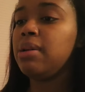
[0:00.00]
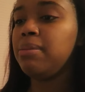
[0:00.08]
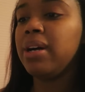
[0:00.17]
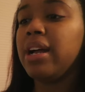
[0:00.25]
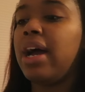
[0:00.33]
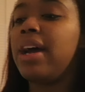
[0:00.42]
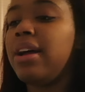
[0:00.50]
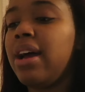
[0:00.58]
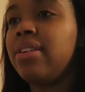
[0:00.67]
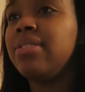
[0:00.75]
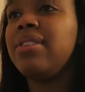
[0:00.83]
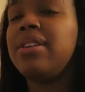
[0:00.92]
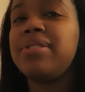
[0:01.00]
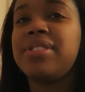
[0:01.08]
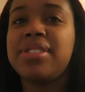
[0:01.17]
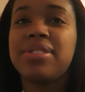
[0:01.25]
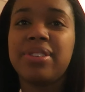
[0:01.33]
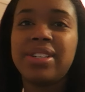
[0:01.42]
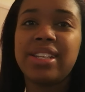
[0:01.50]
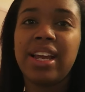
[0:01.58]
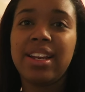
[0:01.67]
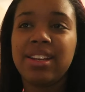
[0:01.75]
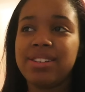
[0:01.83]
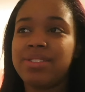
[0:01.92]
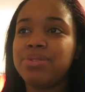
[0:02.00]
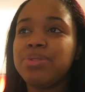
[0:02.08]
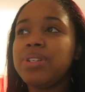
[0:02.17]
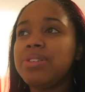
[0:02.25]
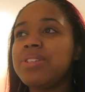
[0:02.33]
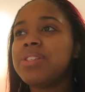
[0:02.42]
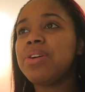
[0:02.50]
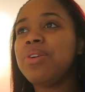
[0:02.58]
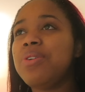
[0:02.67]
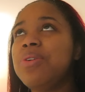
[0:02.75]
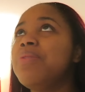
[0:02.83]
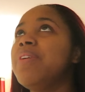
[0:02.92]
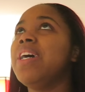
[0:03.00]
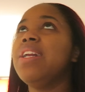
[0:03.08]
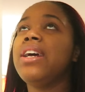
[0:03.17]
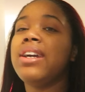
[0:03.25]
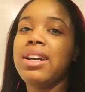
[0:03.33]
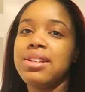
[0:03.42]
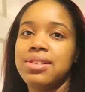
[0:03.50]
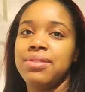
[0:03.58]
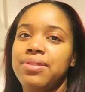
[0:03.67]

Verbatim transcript: But I, I don't know, I was just so excited because Roody was home and I got to